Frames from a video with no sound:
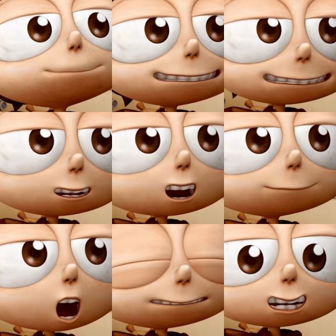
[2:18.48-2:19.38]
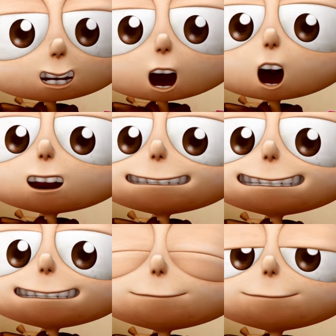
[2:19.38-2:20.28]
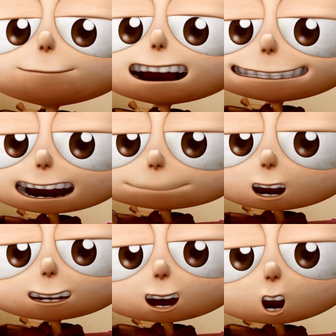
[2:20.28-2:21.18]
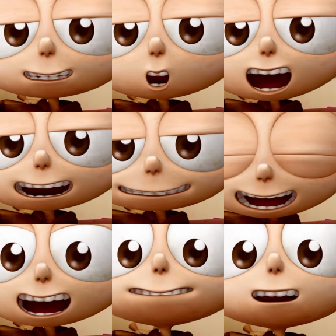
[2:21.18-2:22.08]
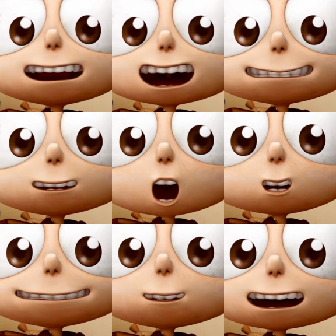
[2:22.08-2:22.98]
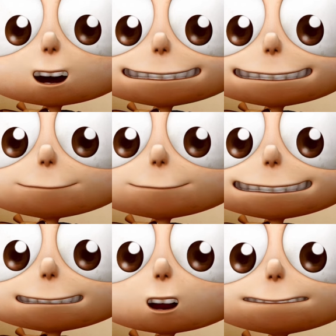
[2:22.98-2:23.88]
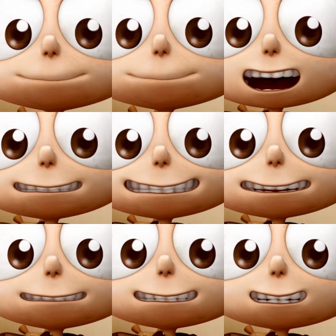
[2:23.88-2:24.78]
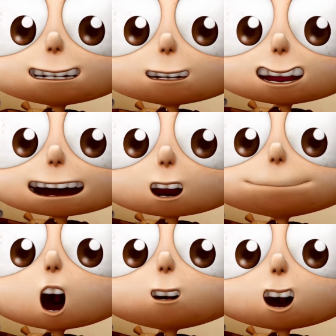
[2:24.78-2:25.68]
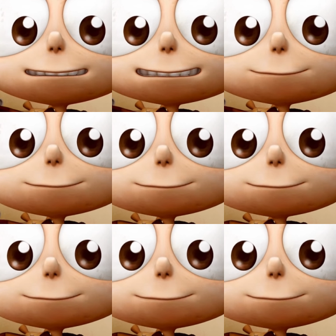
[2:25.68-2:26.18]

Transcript: Peter, of course! Little brothers crawl into every last nook and cranny in search of places to stick their boogers.